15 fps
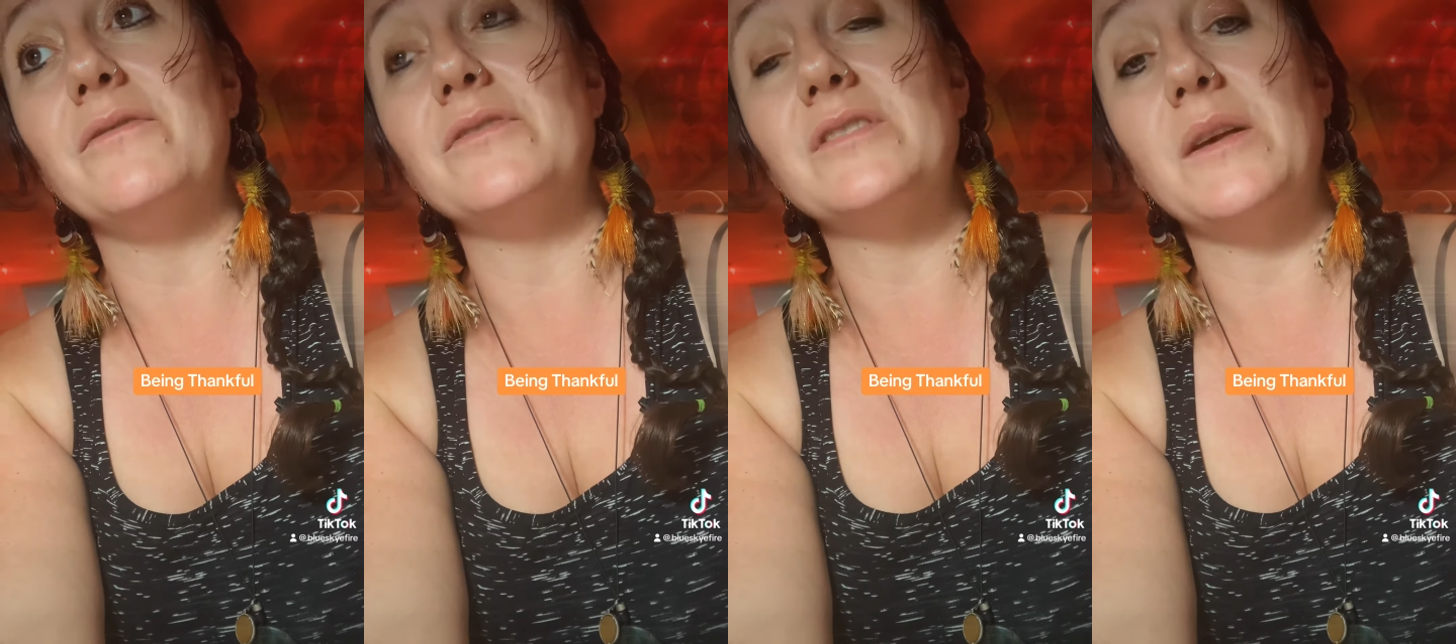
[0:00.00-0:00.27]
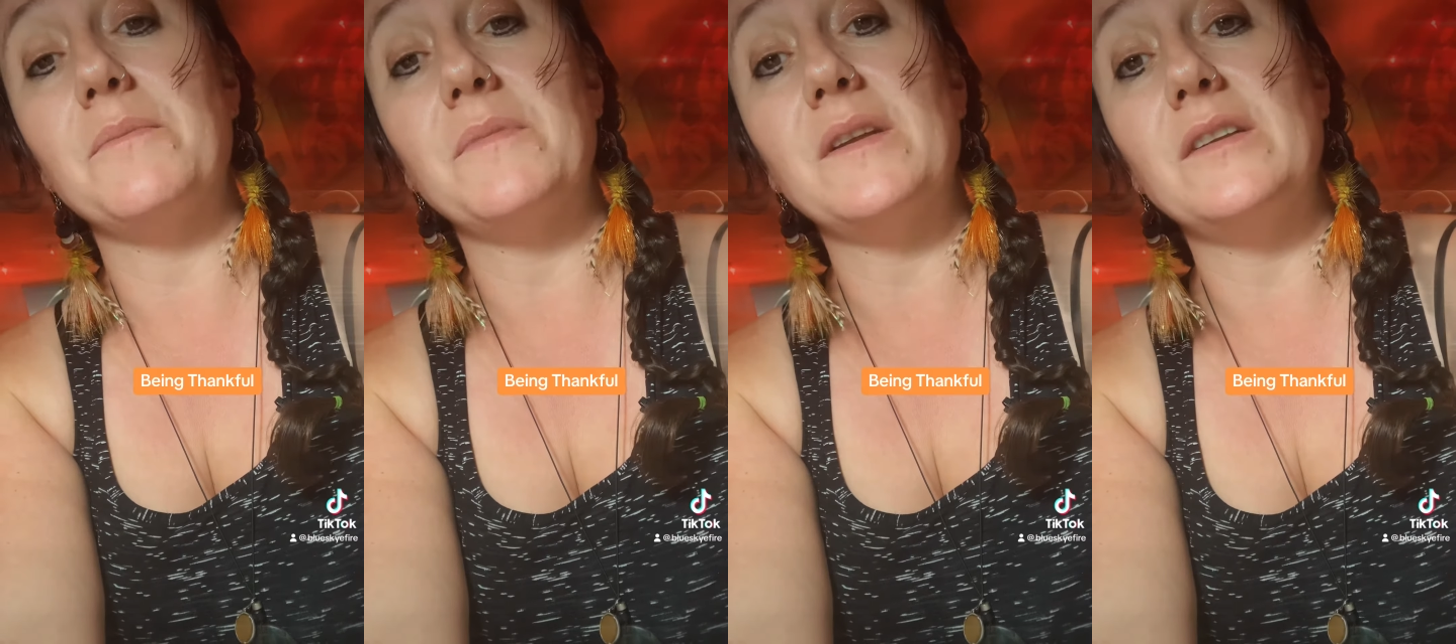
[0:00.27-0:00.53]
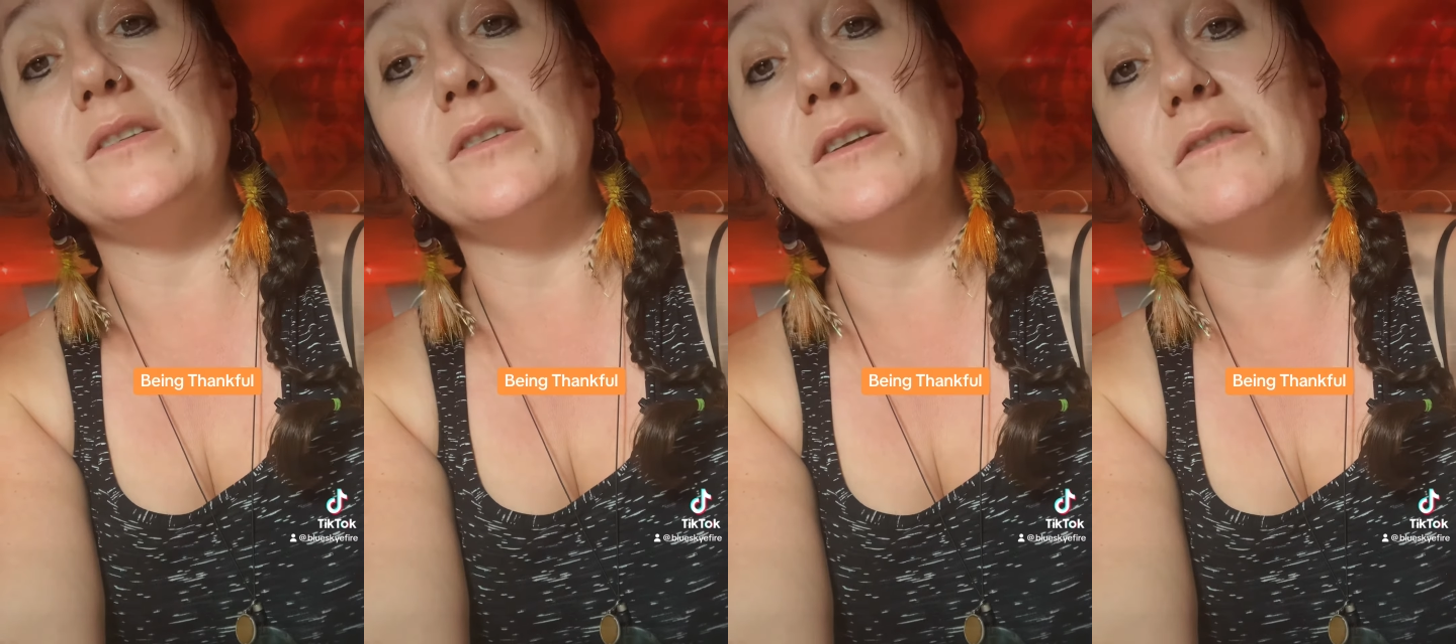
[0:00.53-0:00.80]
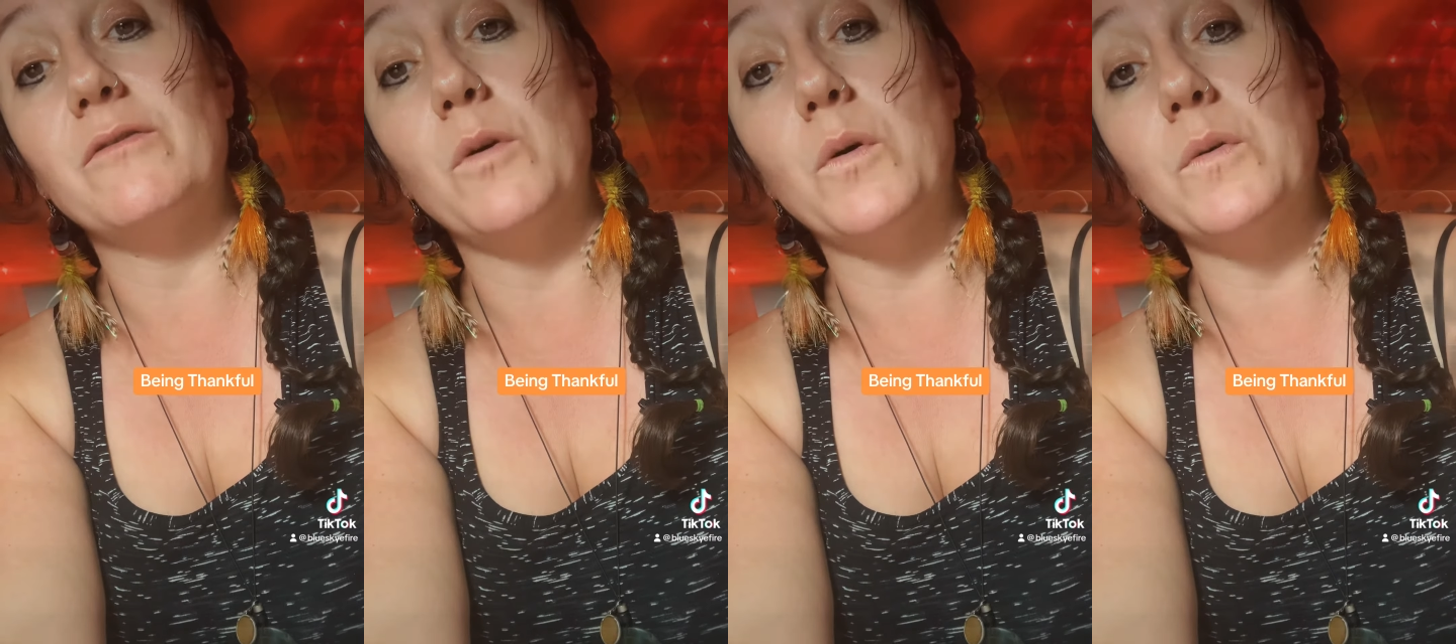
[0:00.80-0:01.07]
something to look
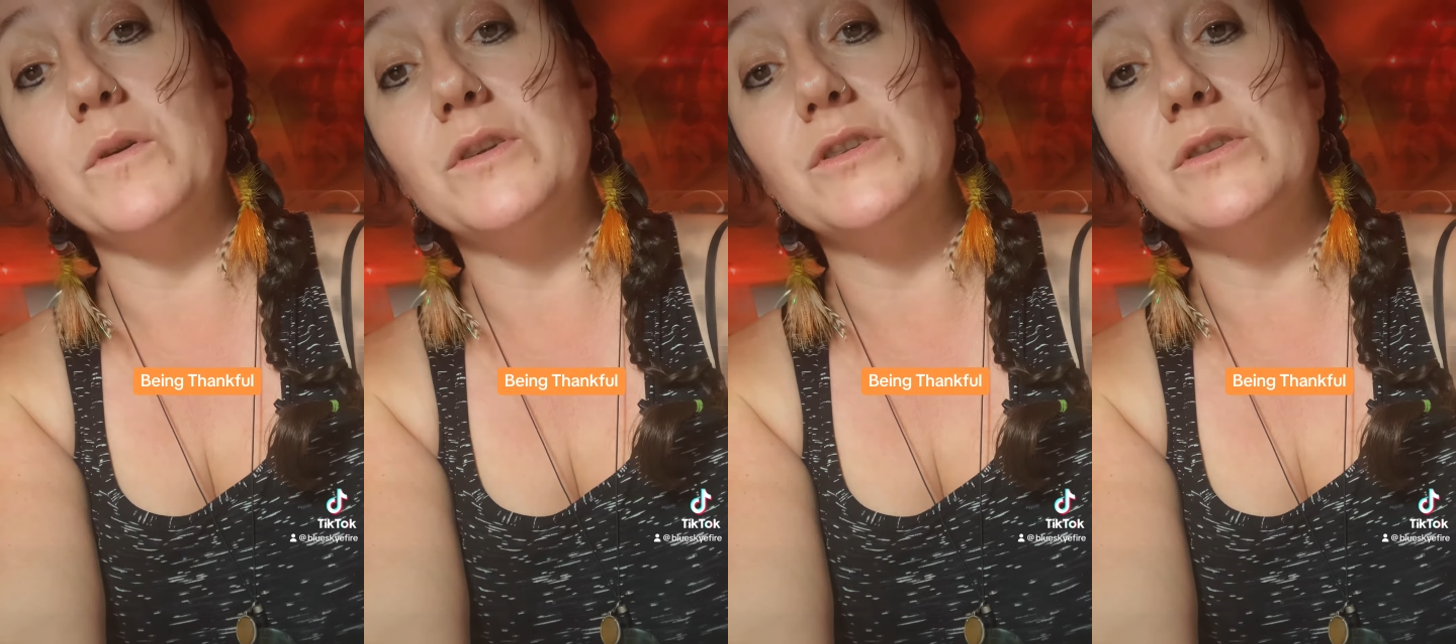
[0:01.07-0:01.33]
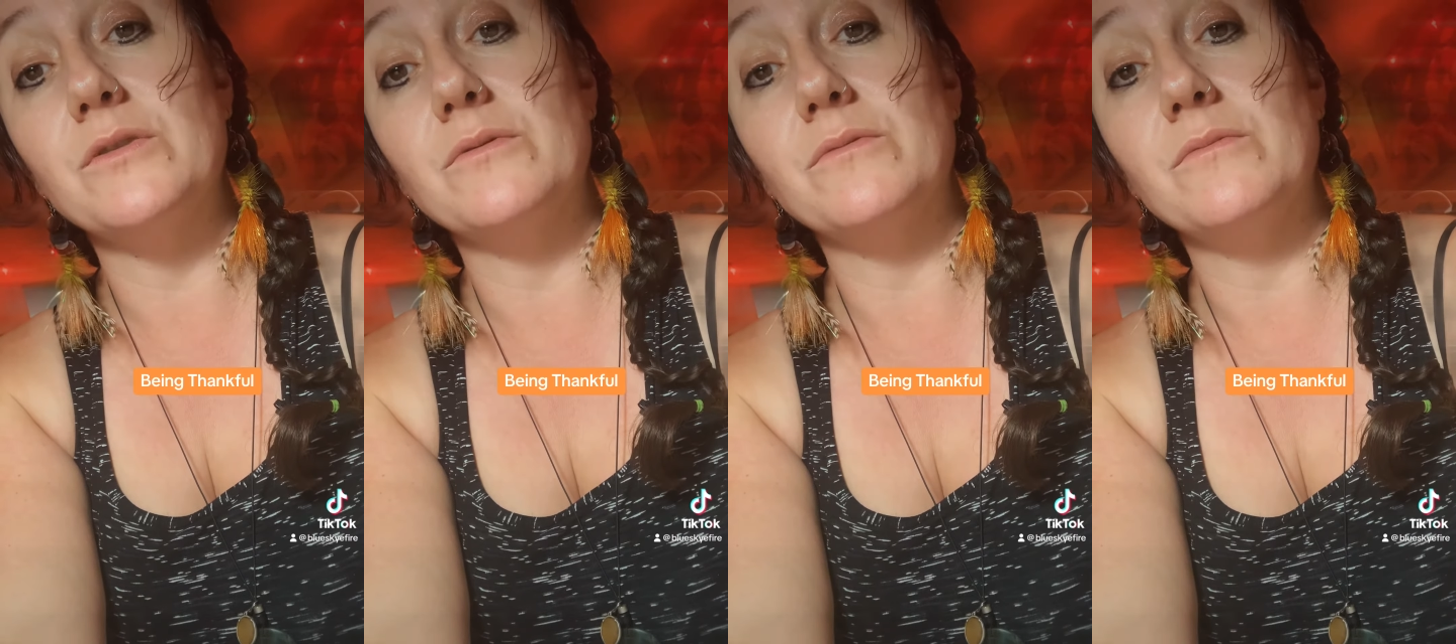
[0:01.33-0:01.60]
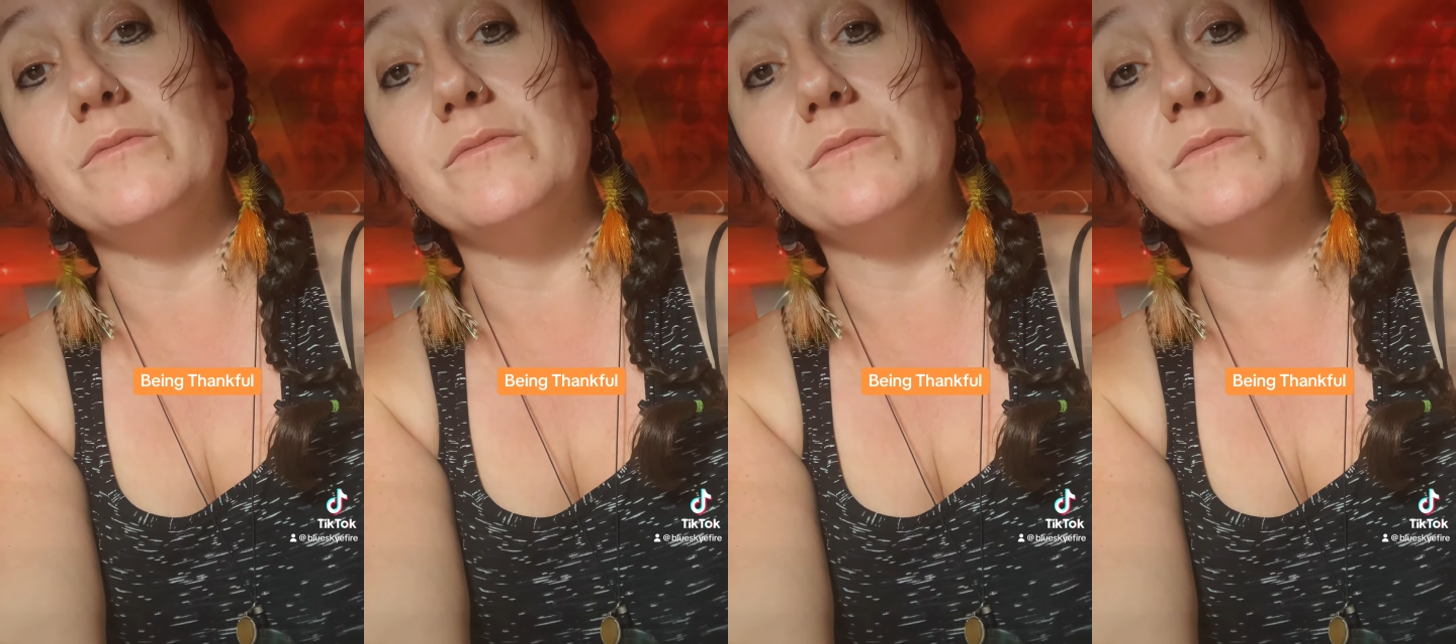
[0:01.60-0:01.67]
forward to.